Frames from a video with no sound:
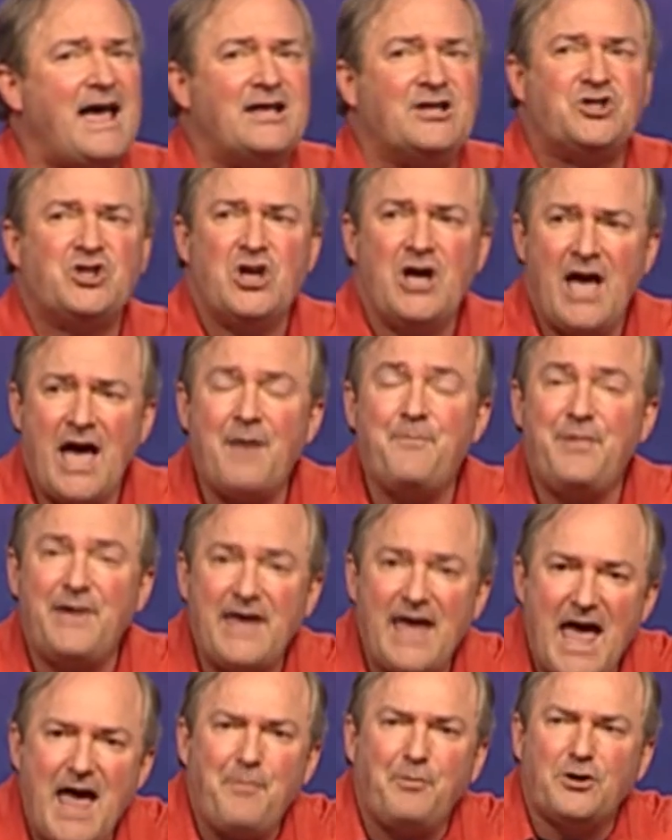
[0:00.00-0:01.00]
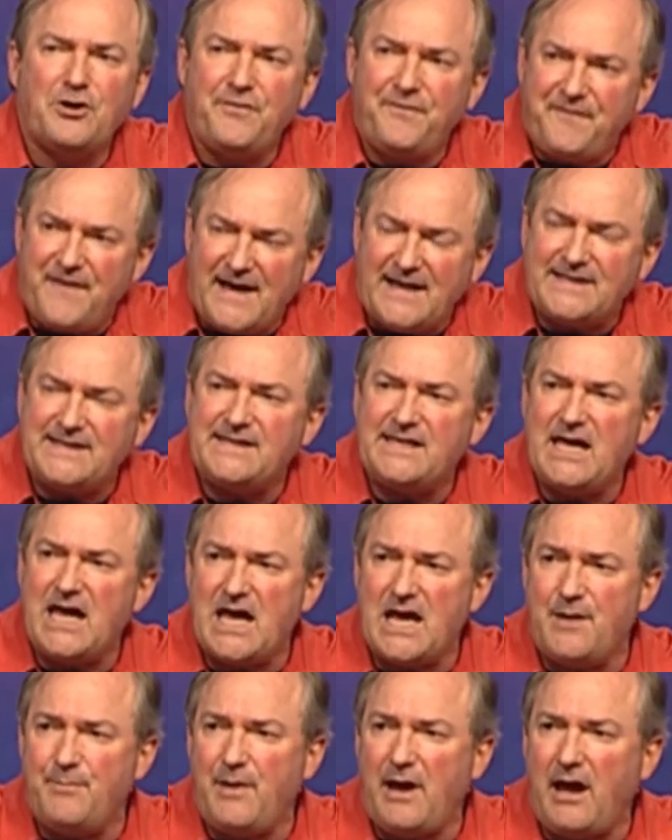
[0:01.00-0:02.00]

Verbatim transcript: and be able to face the enemy